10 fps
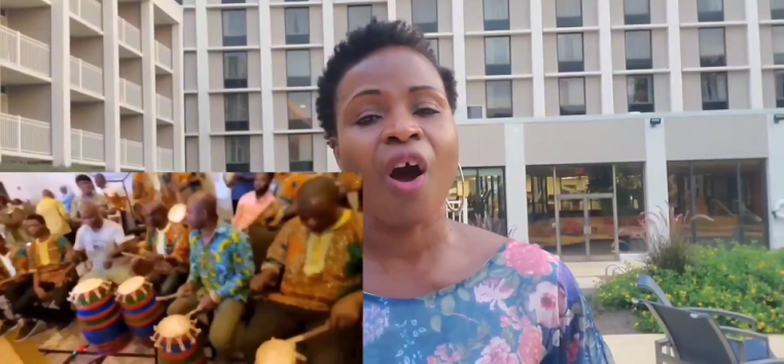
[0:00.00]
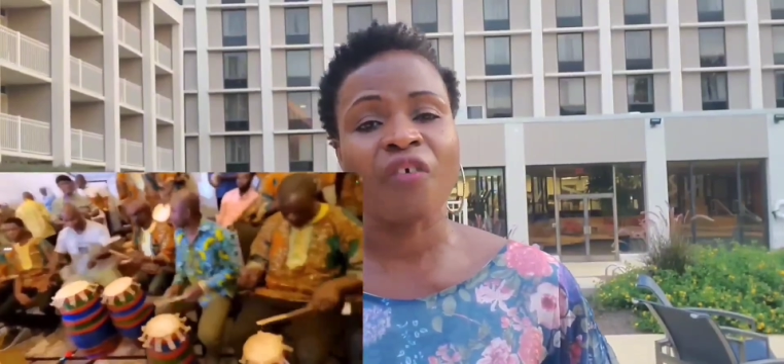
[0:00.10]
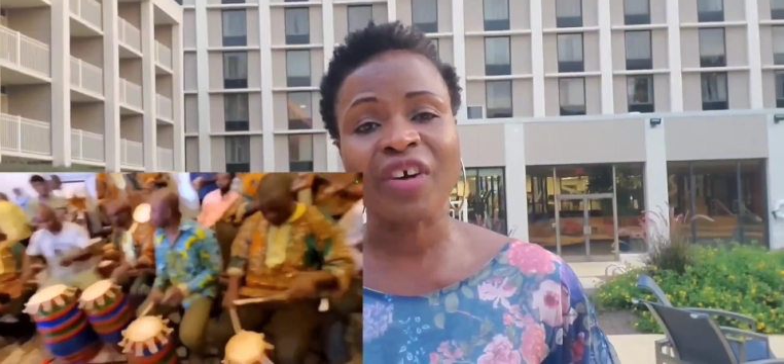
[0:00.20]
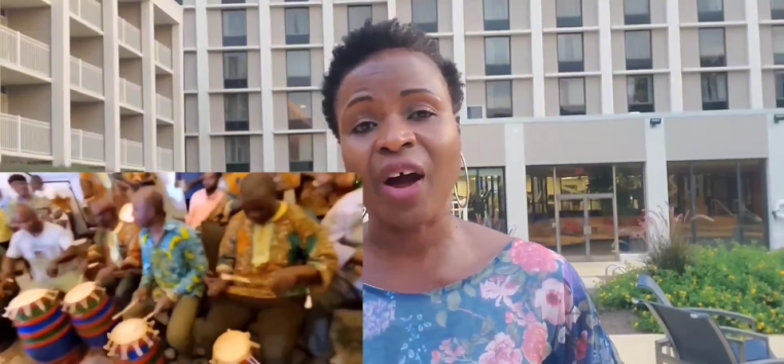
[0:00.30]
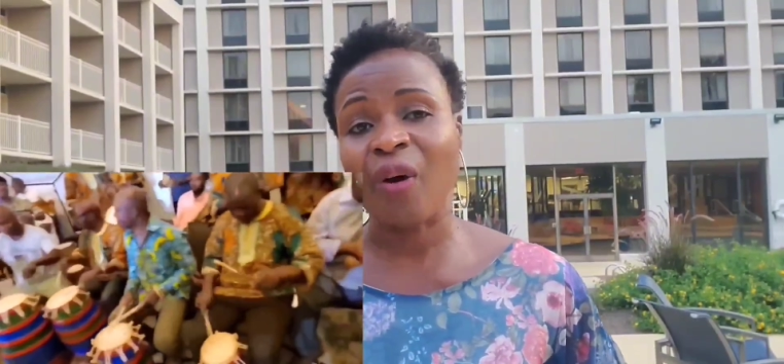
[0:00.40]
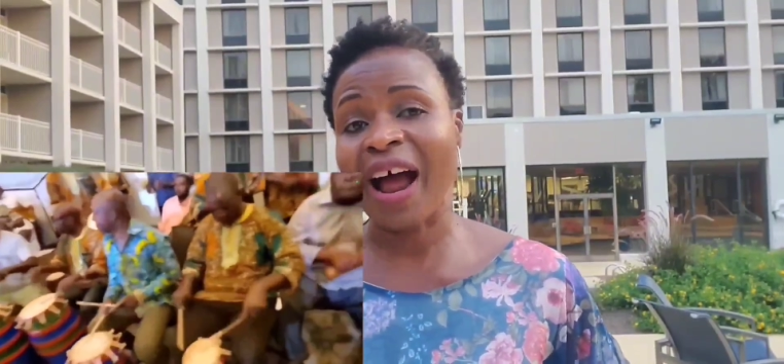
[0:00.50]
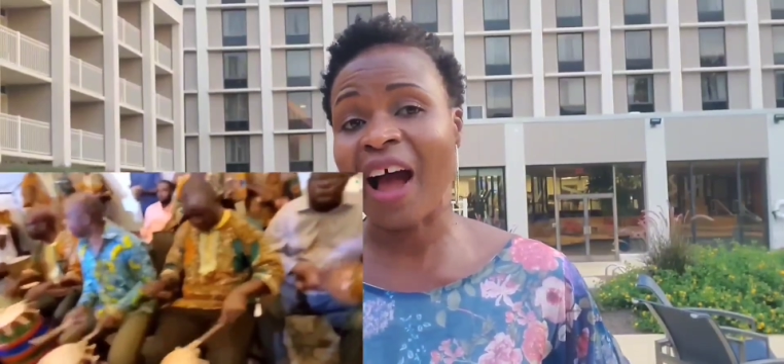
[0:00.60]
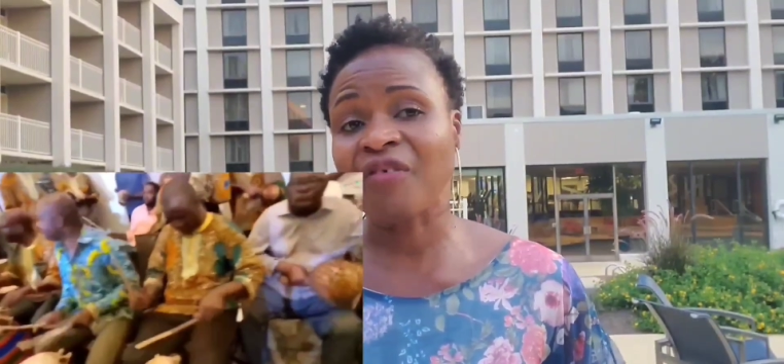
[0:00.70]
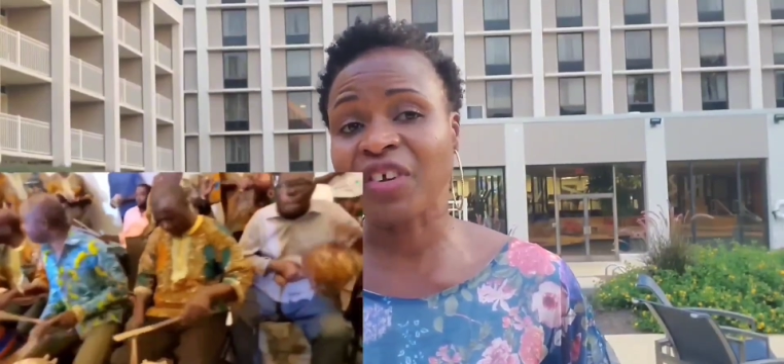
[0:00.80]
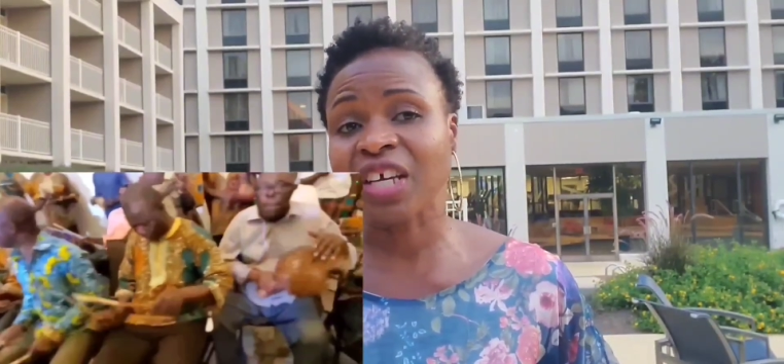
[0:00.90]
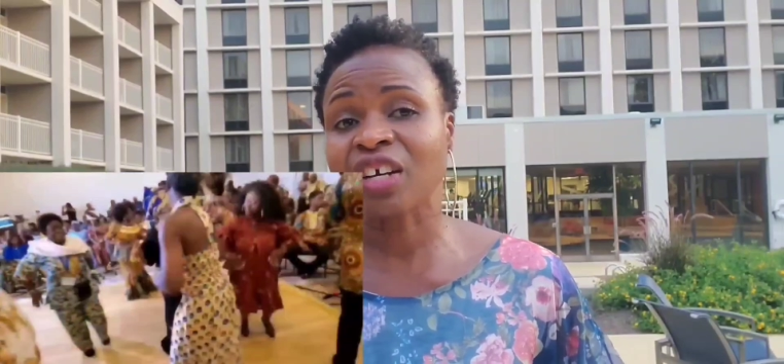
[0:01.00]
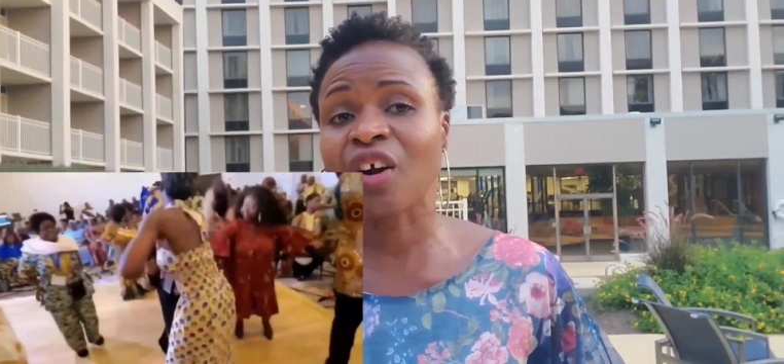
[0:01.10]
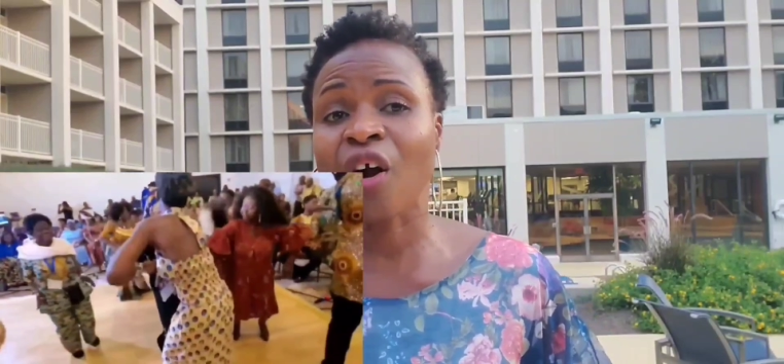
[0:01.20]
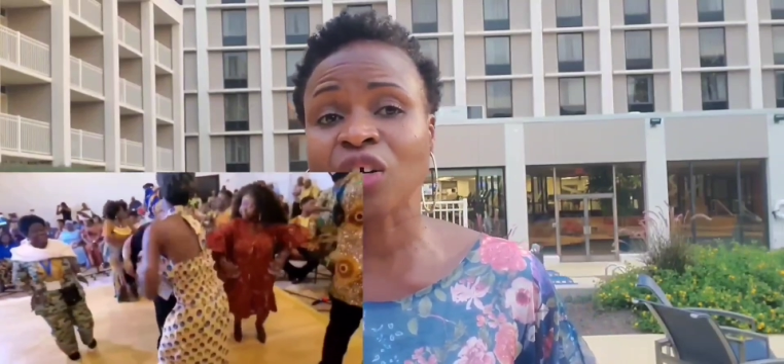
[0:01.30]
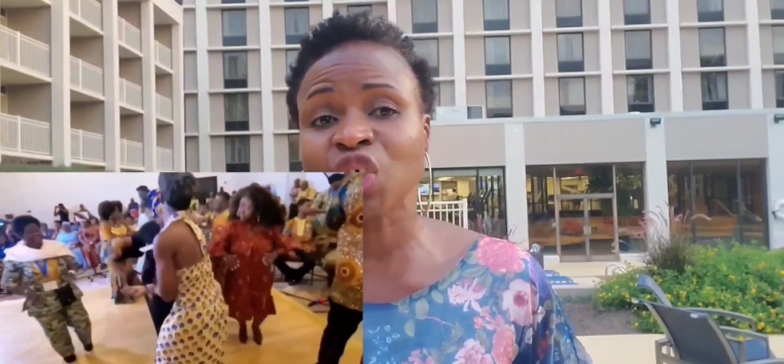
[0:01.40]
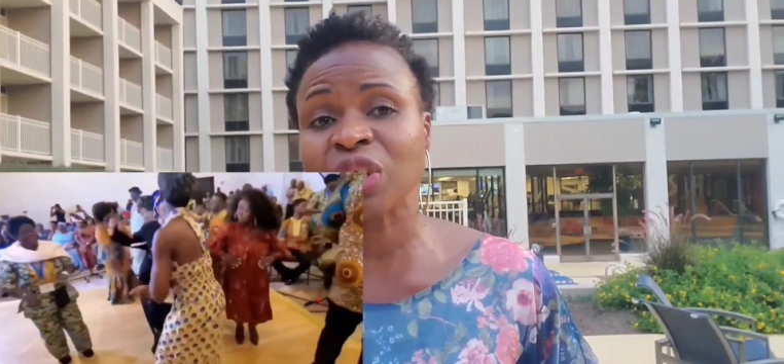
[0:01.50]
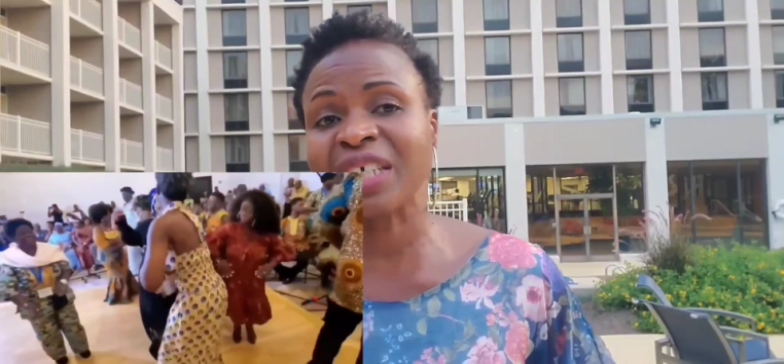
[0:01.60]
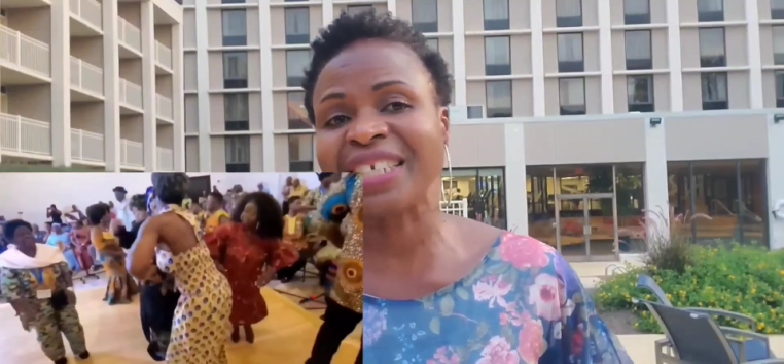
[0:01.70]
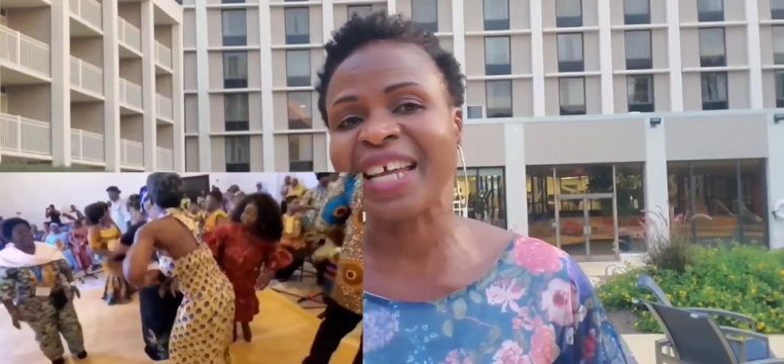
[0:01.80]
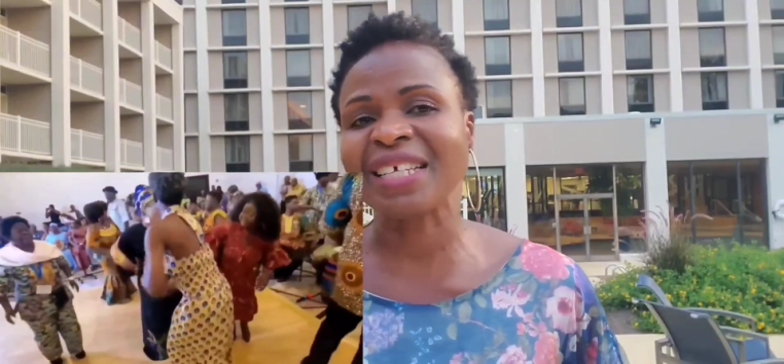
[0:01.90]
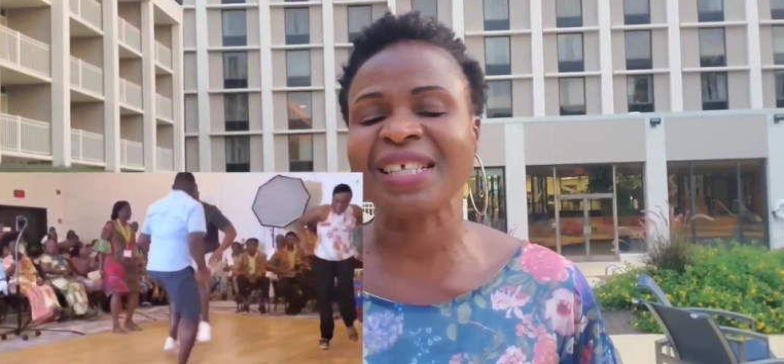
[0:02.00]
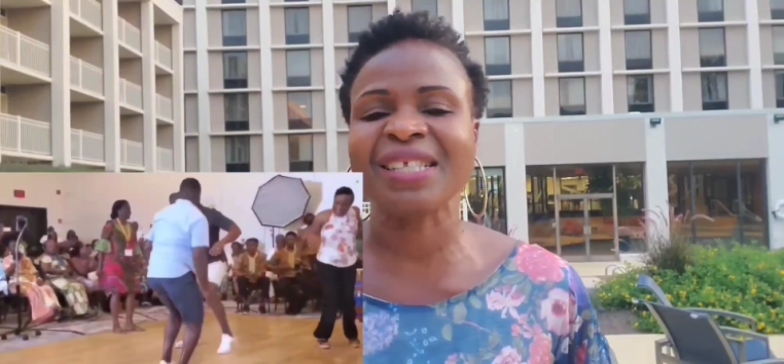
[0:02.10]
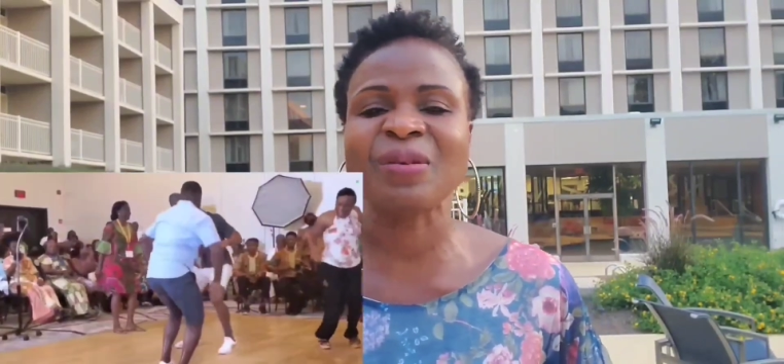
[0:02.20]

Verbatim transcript: of our African culture, the dances,